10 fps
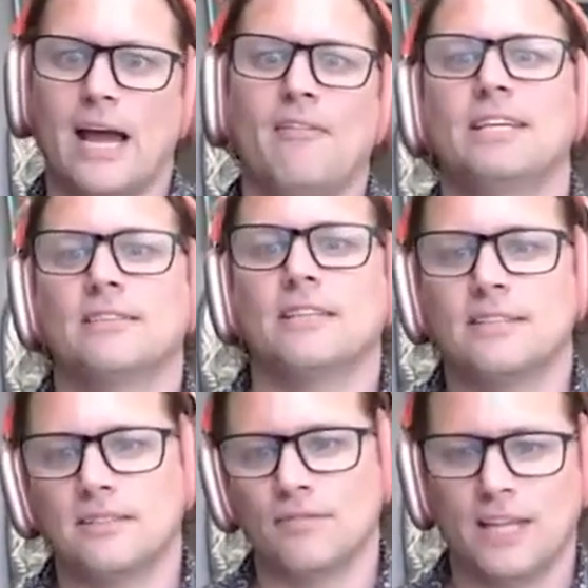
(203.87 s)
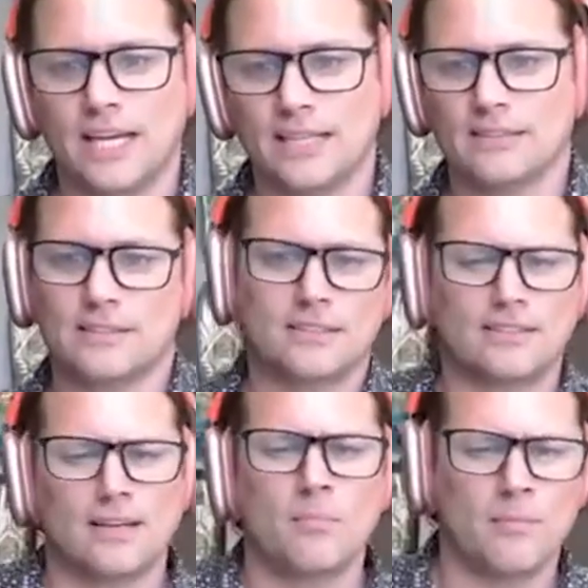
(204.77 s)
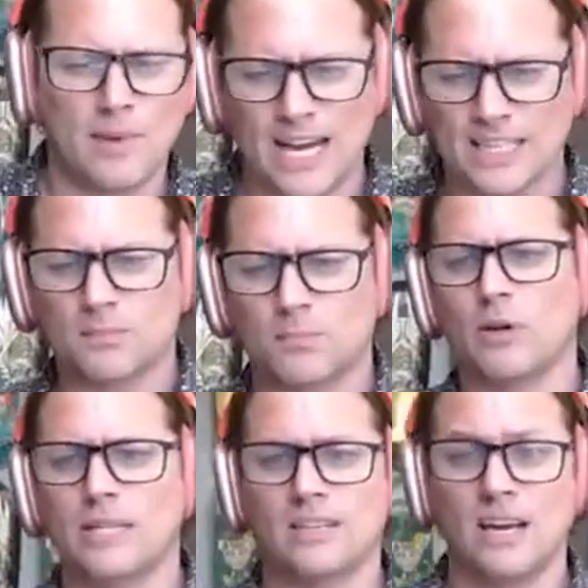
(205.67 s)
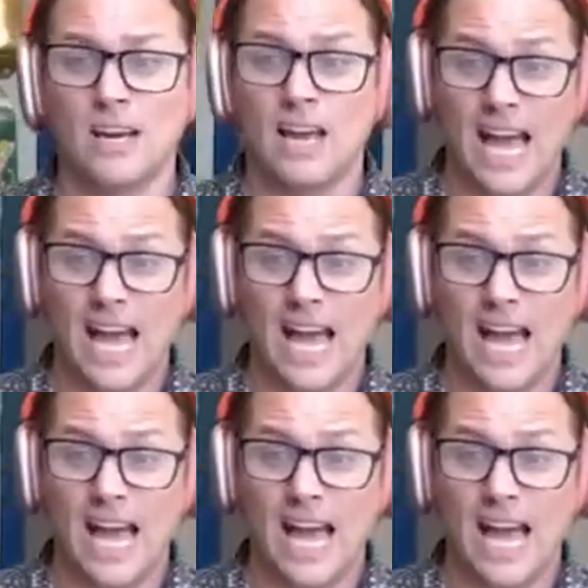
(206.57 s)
I have these list of things. There's some exploits.